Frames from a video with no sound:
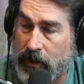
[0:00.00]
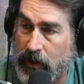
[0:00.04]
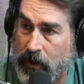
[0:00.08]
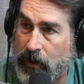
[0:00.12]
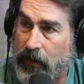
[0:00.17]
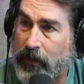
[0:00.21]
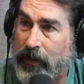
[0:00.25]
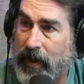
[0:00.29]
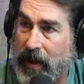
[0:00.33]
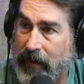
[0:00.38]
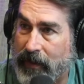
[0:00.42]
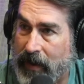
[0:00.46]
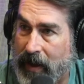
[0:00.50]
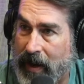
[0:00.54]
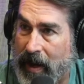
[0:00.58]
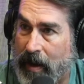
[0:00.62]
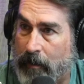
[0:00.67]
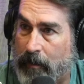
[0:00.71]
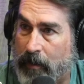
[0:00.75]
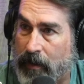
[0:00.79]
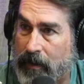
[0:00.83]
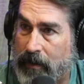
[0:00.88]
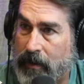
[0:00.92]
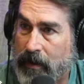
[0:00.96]
good thing that
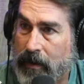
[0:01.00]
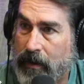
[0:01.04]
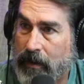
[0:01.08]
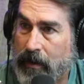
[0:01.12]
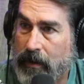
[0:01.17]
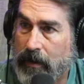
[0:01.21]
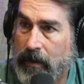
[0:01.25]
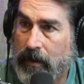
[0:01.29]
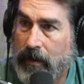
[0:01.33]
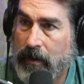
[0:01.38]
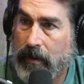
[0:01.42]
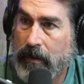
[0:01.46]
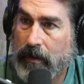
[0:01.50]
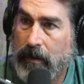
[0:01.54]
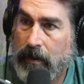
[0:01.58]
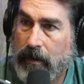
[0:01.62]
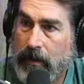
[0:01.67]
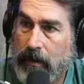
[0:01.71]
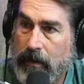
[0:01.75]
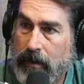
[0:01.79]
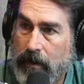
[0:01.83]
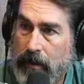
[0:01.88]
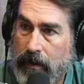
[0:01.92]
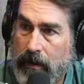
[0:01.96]
happened. It's,
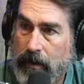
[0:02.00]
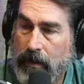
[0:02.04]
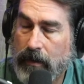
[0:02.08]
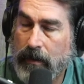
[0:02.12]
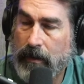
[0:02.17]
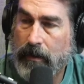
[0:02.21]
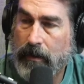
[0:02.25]
you know,